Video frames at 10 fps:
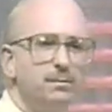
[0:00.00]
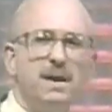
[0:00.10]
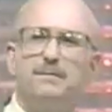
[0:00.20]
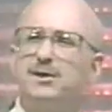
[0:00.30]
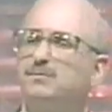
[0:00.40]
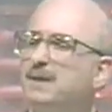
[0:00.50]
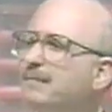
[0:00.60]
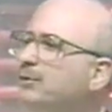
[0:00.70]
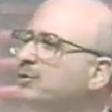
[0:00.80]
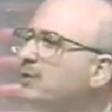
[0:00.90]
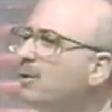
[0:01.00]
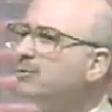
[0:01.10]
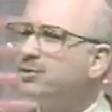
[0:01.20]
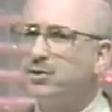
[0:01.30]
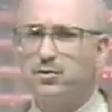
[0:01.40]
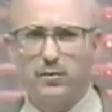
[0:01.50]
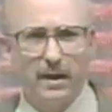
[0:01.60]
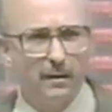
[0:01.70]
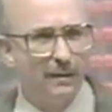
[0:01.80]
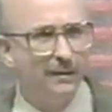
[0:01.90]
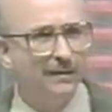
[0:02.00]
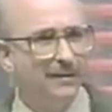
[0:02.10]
people's, people's noses wrinkle